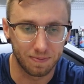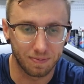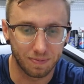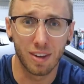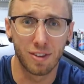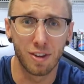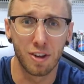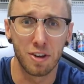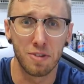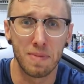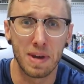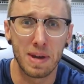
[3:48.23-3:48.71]

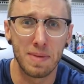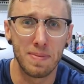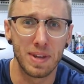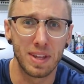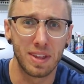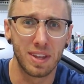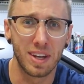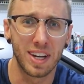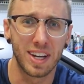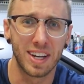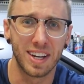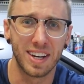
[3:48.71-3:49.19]
So you may be
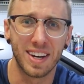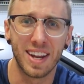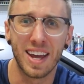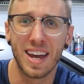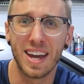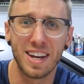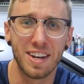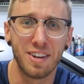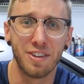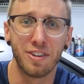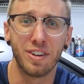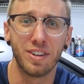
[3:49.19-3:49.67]
thinking,
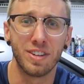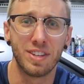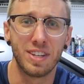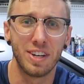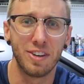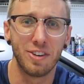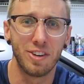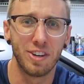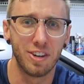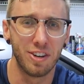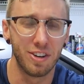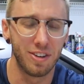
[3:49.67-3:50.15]
hey, your
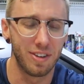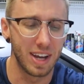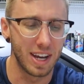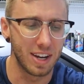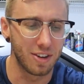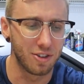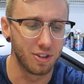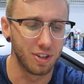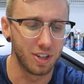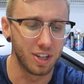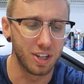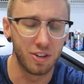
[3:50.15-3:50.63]
interior is
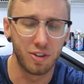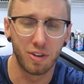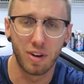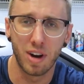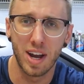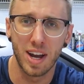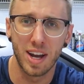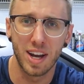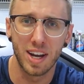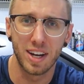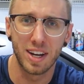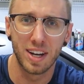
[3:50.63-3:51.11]
actually
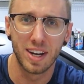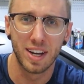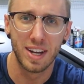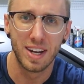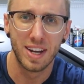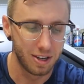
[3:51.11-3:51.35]
gray,